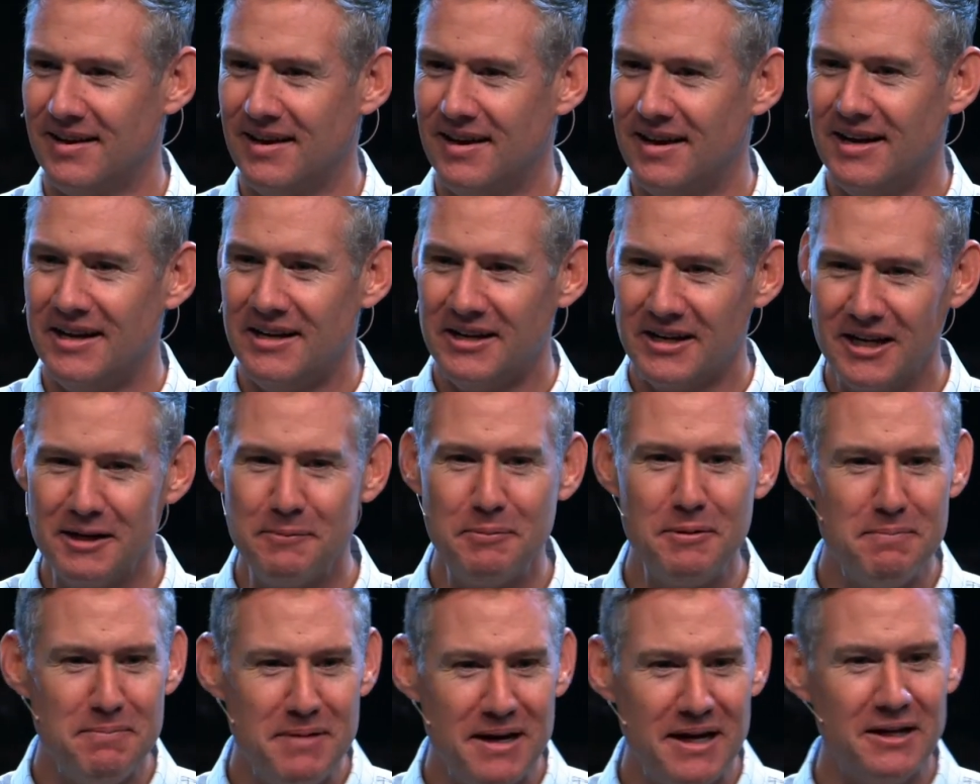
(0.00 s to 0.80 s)
You're gonna
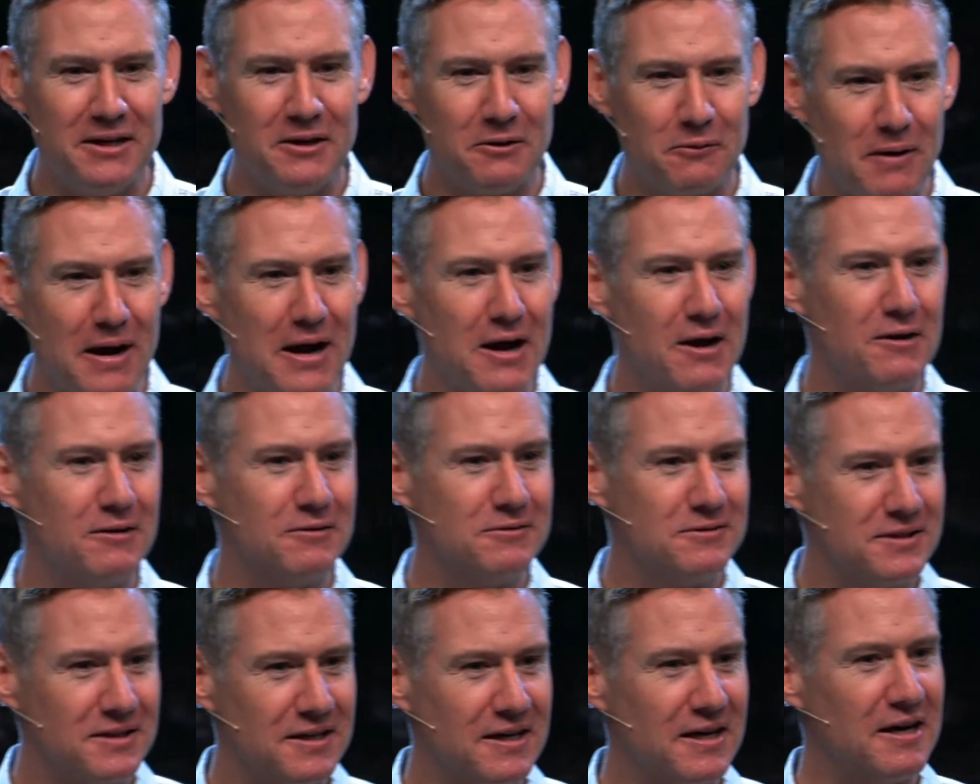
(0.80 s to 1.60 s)
be meeting
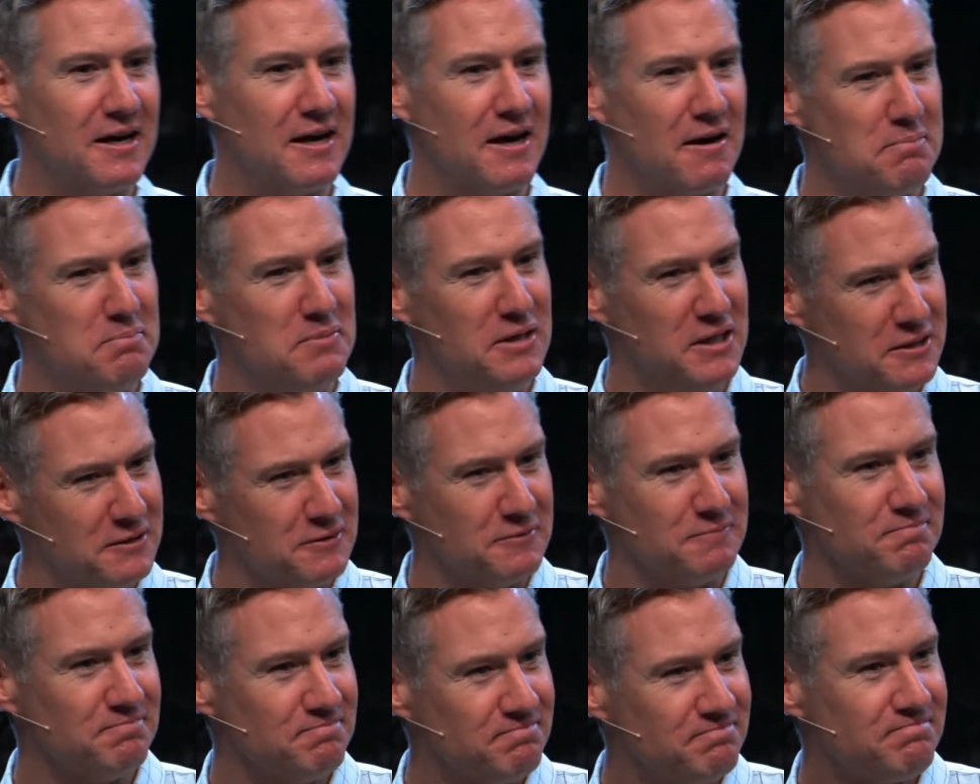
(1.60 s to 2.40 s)
around a meal
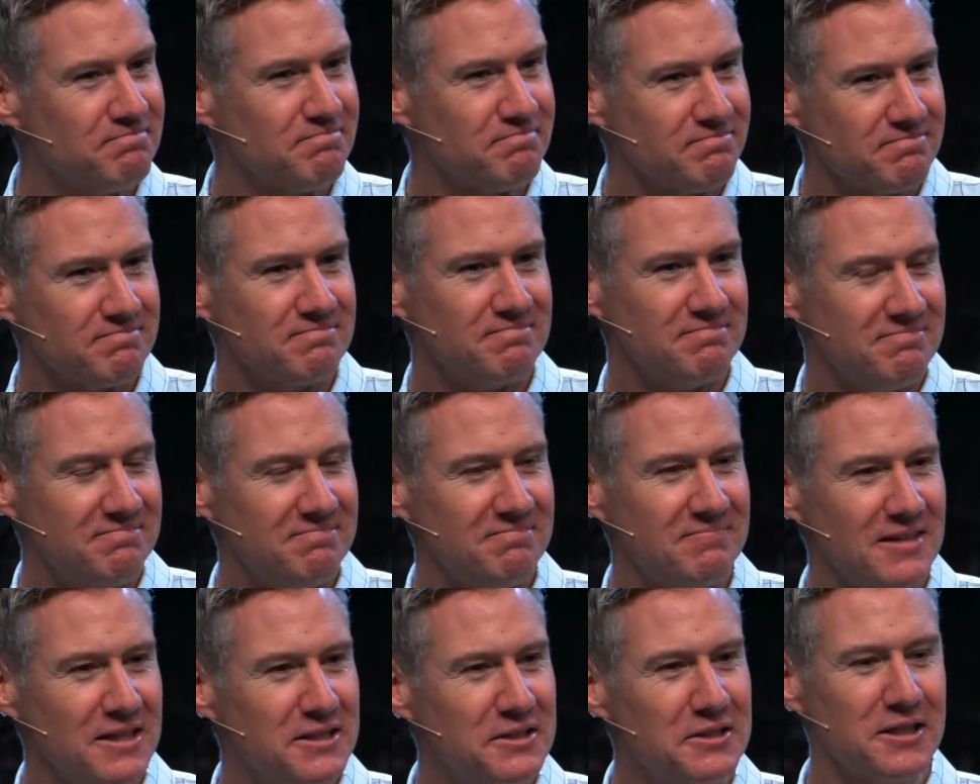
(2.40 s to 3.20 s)

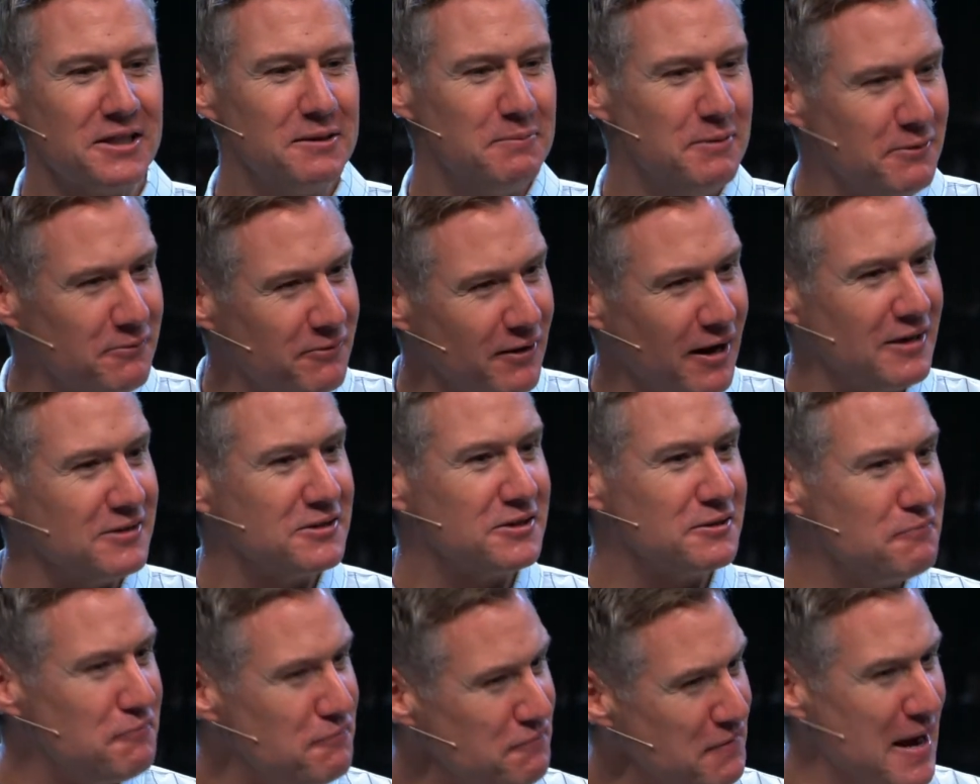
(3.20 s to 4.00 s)
and you're gonna be around
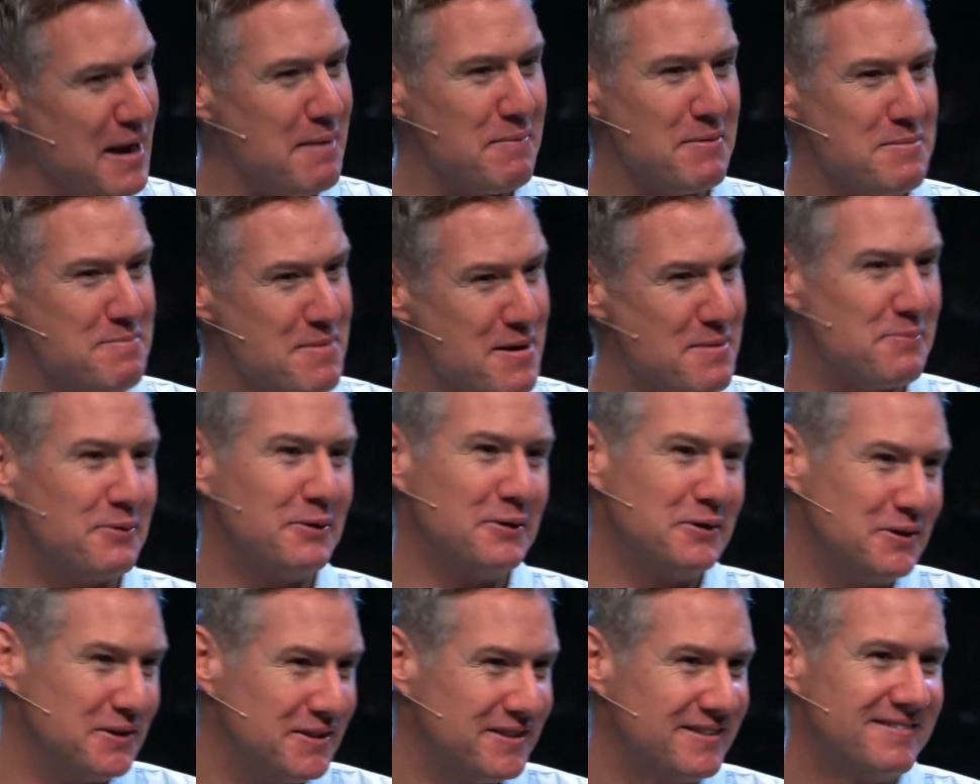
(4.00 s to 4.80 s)
some family
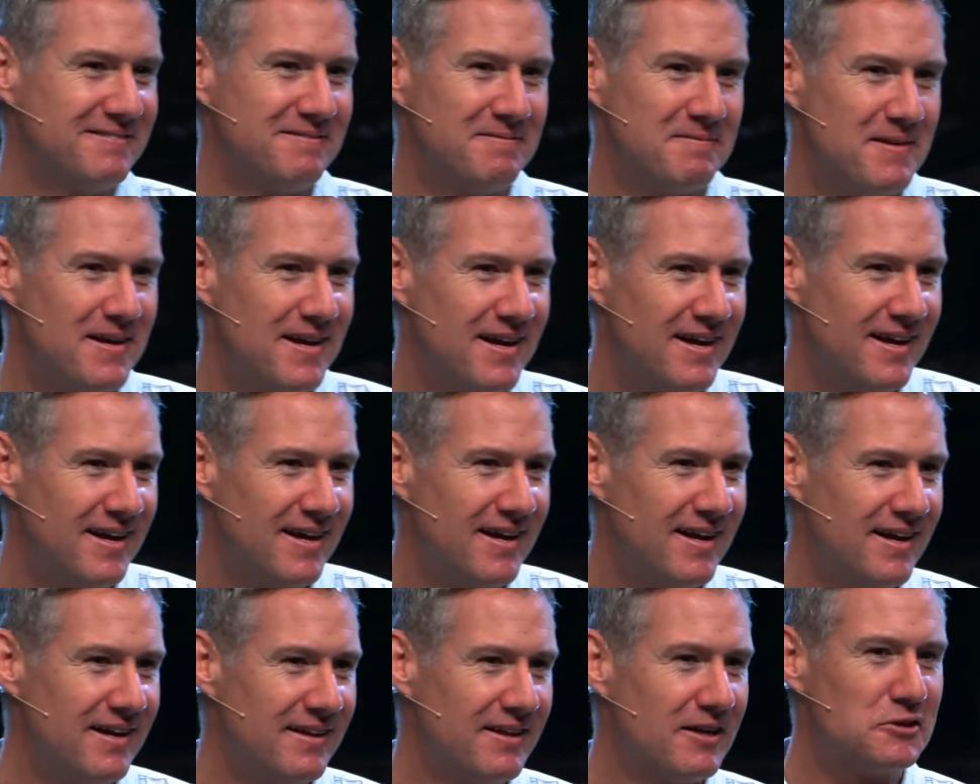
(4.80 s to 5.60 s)
members.
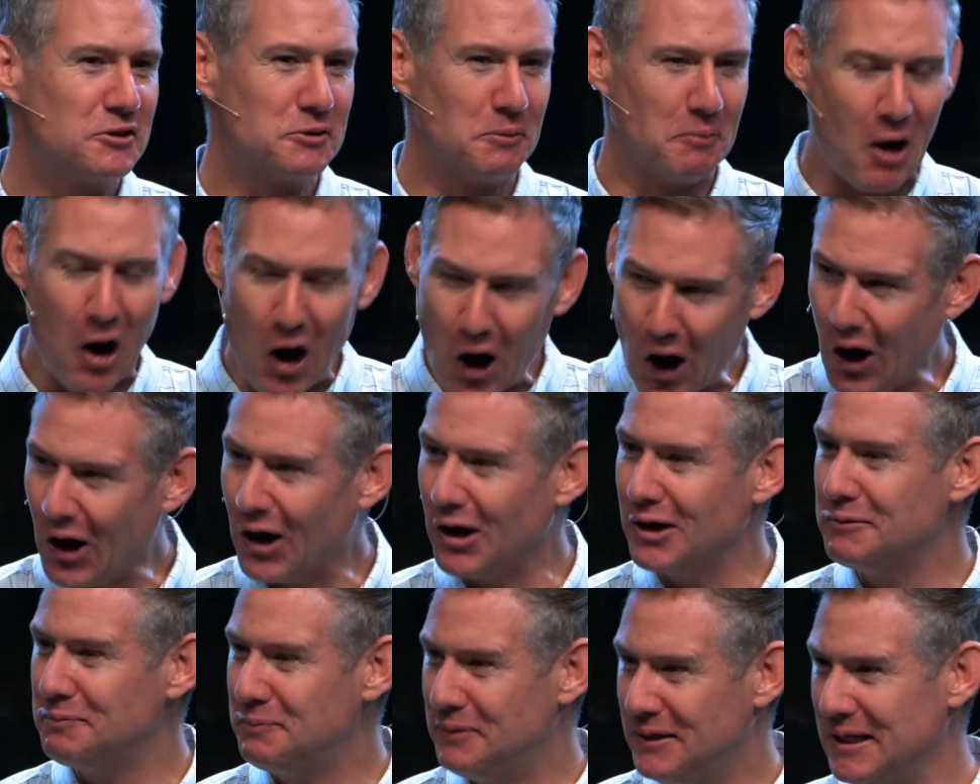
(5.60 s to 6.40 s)
There's some
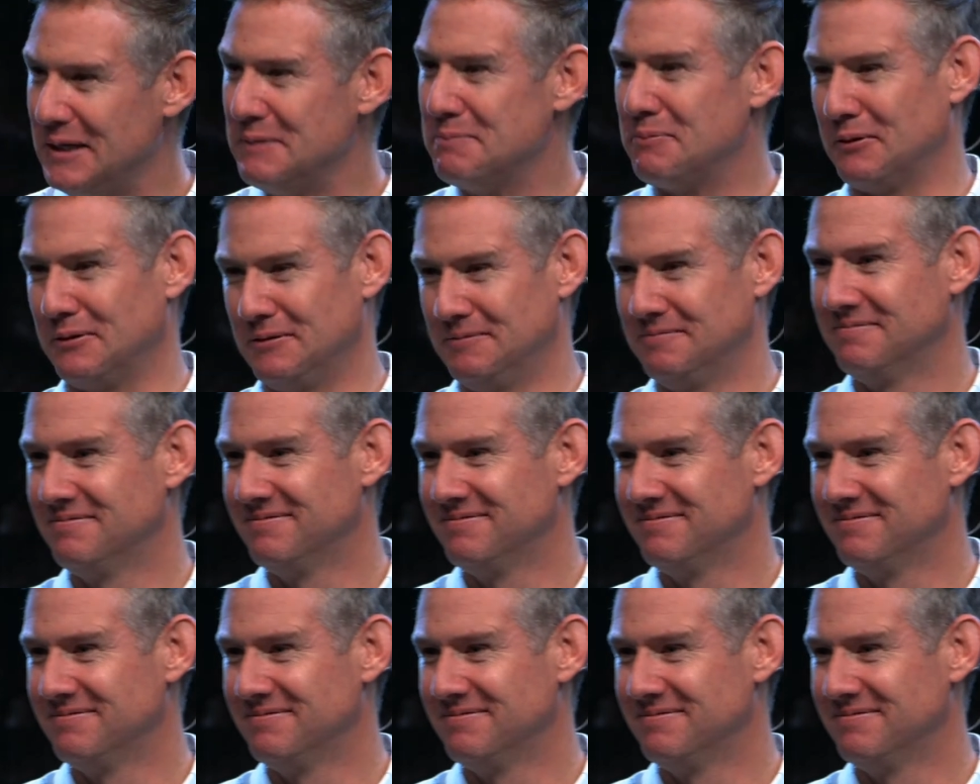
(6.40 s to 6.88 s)
hard people.